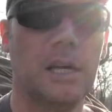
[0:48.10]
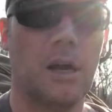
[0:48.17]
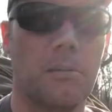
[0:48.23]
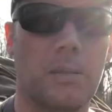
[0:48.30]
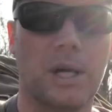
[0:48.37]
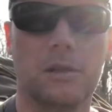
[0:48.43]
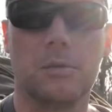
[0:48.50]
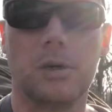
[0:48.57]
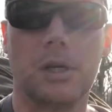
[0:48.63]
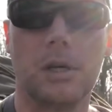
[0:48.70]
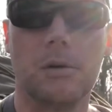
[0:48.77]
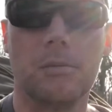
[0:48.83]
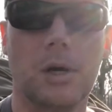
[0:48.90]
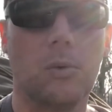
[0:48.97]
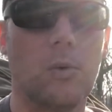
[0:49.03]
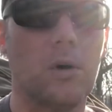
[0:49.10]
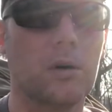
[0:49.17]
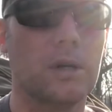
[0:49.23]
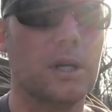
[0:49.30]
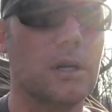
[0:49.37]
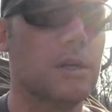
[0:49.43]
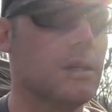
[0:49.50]
About to begin my walk
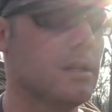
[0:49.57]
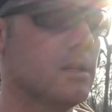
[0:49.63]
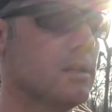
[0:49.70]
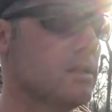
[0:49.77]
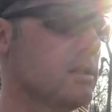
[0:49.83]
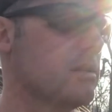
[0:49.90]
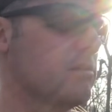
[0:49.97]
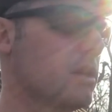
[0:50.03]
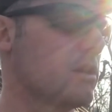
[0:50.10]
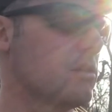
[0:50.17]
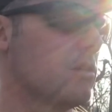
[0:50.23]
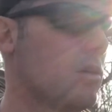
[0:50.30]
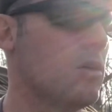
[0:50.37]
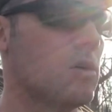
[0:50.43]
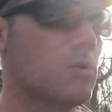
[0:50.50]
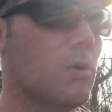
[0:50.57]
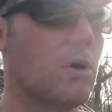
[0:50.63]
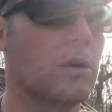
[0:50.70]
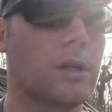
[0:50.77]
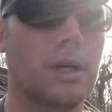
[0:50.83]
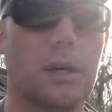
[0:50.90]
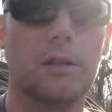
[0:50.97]
in. Got a long
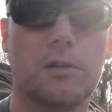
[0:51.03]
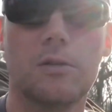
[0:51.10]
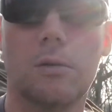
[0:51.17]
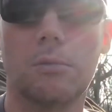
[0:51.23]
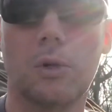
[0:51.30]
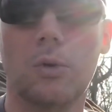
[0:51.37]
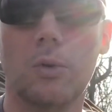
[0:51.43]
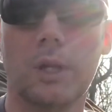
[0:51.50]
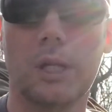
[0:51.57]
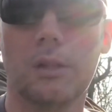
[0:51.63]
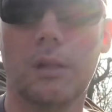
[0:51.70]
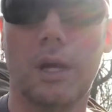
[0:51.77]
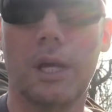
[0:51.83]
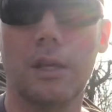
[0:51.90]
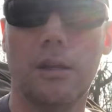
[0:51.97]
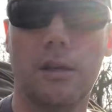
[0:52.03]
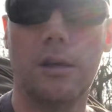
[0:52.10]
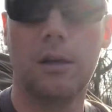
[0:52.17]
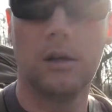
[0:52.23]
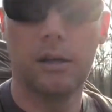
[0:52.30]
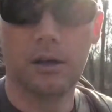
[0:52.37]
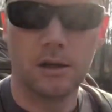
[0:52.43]
walk in, so I'm going in light.
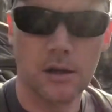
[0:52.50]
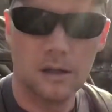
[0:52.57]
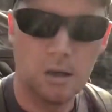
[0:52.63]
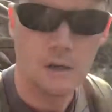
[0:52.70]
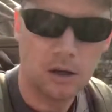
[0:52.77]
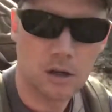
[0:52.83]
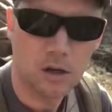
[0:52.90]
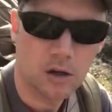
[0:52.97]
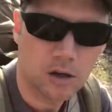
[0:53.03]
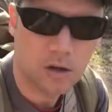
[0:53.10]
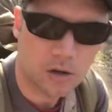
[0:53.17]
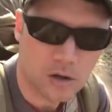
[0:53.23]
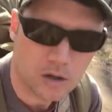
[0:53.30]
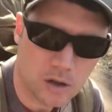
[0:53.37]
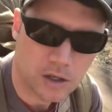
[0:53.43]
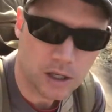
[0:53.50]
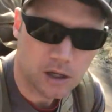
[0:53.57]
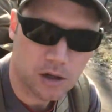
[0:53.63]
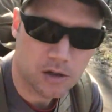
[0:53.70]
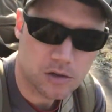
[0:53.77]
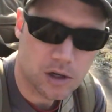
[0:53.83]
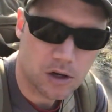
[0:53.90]

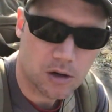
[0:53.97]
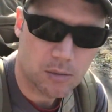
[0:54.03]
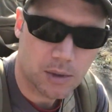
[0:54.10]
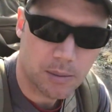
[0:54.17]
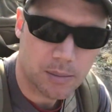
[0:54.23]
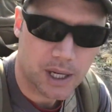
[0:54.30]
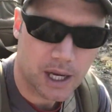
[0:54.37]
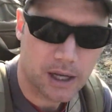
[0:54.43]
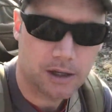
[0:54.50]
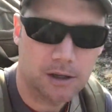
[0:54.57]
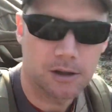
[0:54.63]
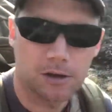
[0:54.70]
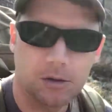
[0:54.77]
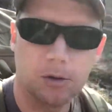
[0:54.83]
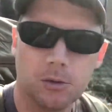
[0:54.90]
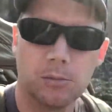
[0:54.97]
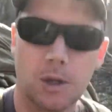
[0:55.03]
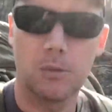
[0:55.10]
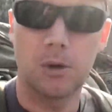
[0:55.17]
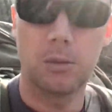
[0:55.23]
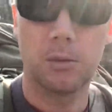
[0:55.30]
Gear's all on my back, including my rubber